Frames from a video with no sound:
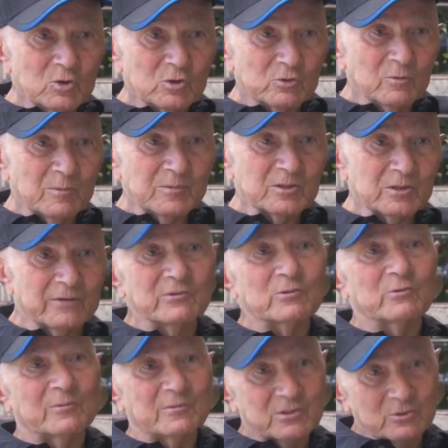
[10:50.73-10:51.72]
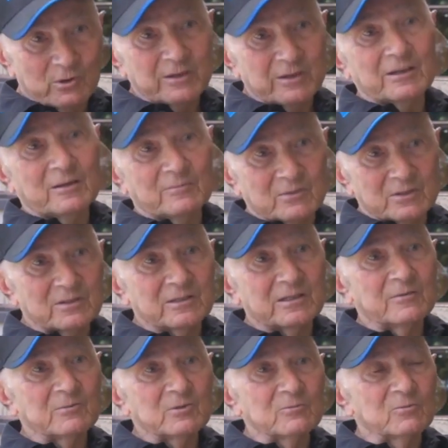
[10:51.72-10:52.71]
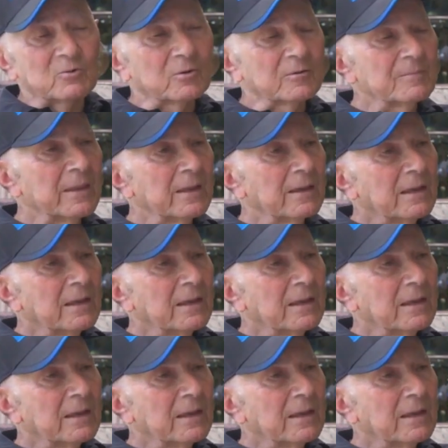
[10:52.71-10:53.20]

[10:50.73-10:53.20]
Moshe Rubinstein and give it to him." So I came and gave me the book.